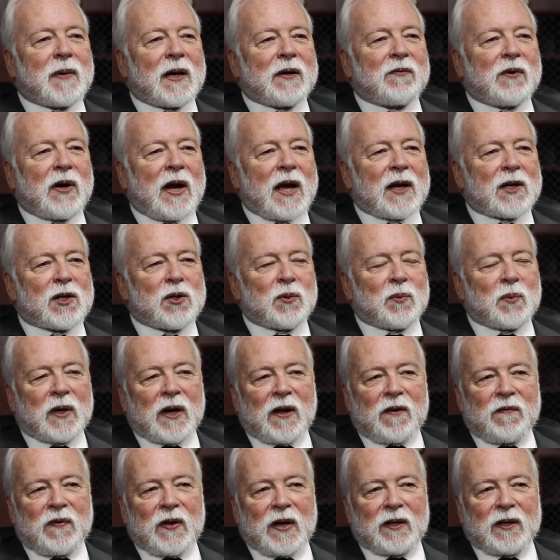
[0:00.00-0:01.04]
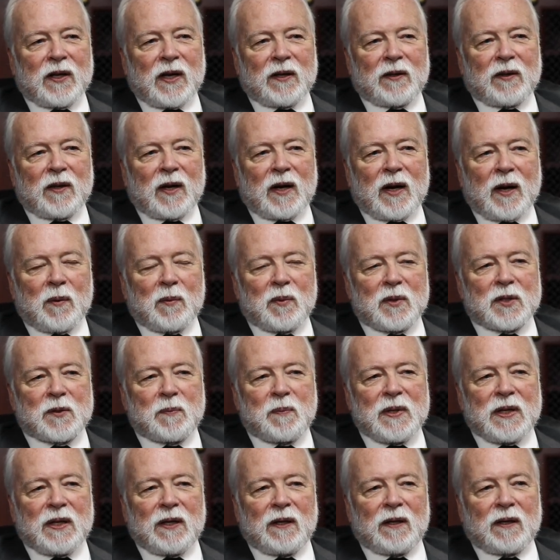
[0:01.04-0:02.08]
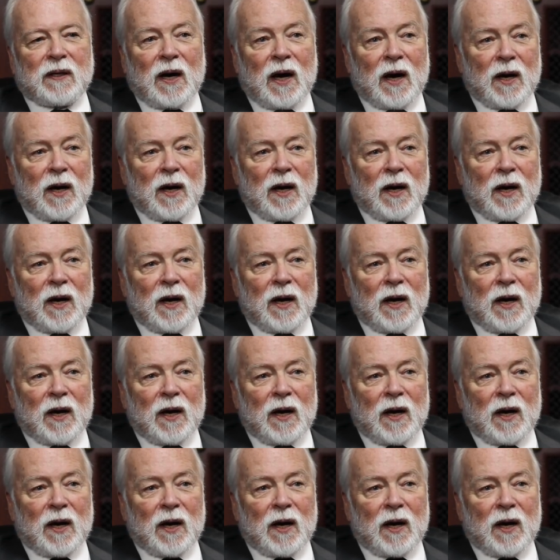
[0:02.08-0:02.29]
My reaction when I found out that I was being